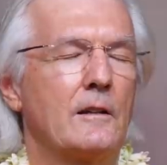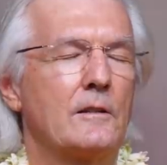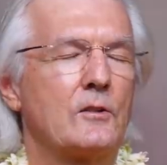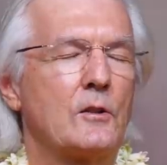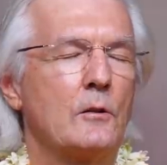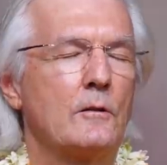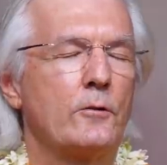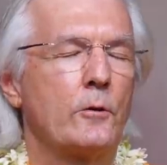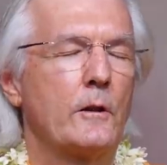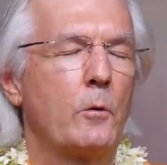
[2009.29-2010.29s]

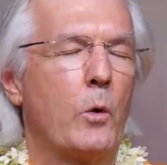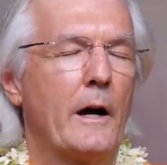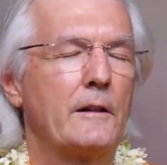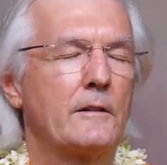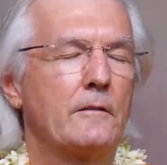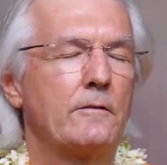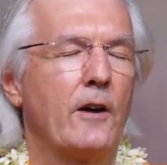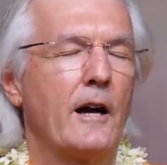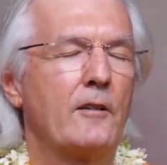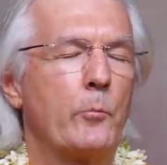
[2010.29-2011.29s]
silvery white
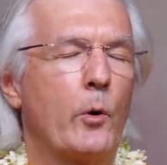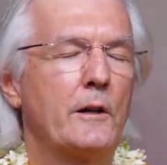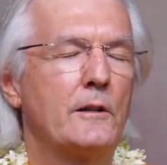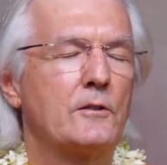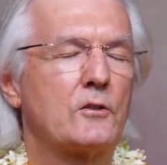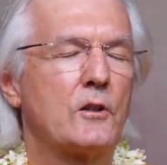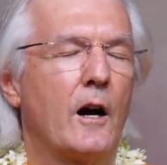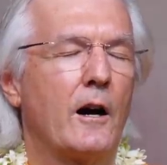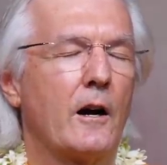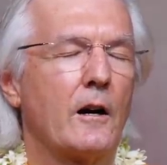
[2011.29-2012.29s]
five-pointed
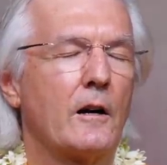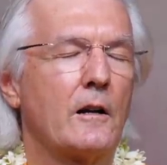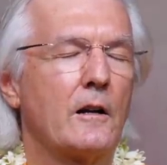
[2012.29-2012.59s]
star.